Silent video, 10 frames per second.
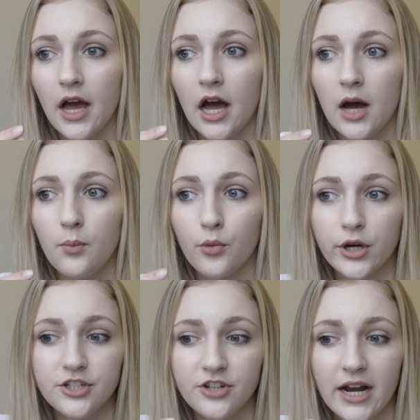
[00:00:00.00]

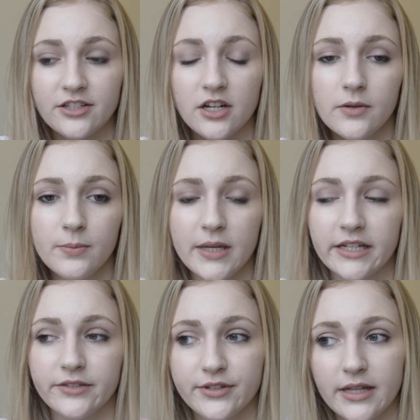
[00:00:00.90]
moisturizer
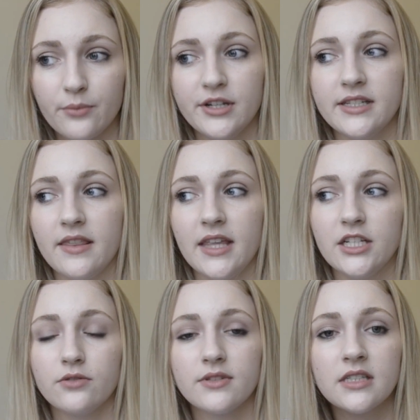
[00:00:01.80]
because for some reason they
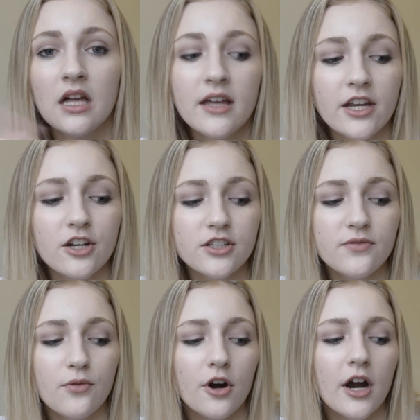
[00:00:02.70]
don't sell it at your
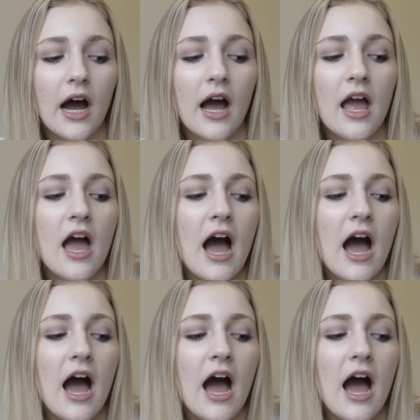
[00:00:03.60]
Sephora,